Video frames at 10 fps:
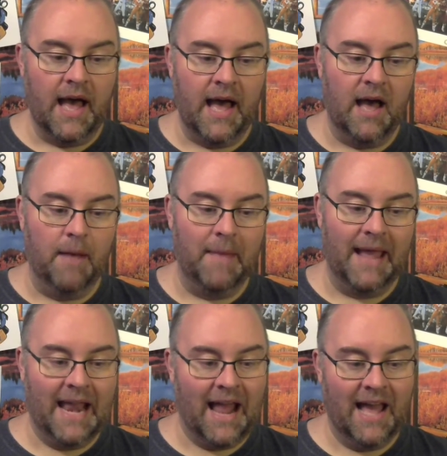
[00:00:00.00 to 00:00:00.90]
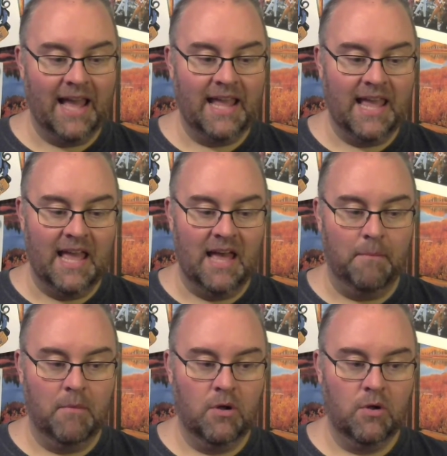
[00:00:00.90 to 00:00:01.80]
And I
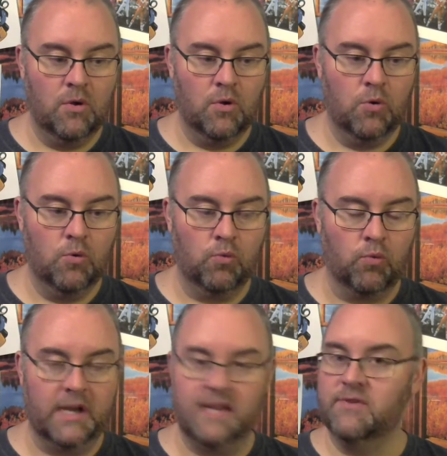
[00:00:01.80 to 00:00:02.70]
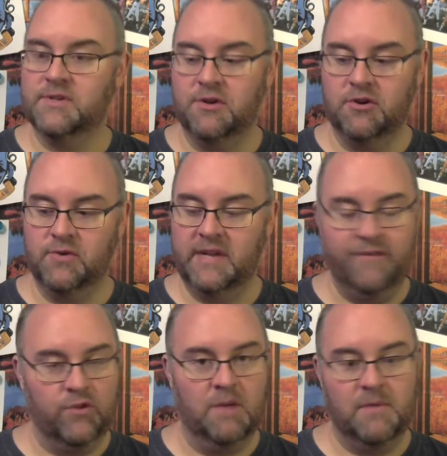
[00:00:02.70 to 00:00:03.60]
am ready for surgery,
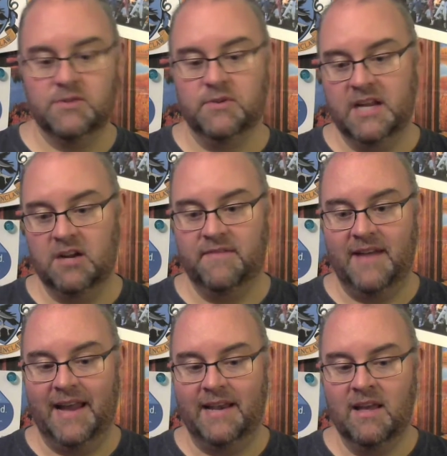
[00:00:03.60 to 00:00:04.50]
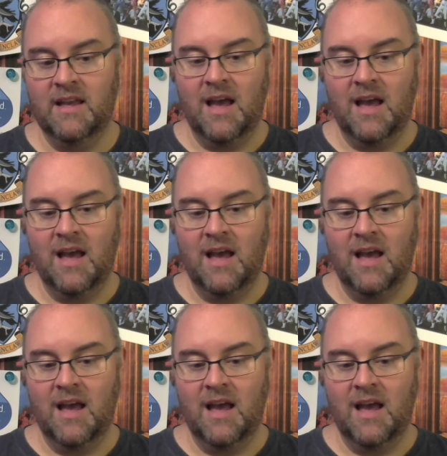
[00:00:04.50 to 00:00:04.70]
even though I'm also terrified.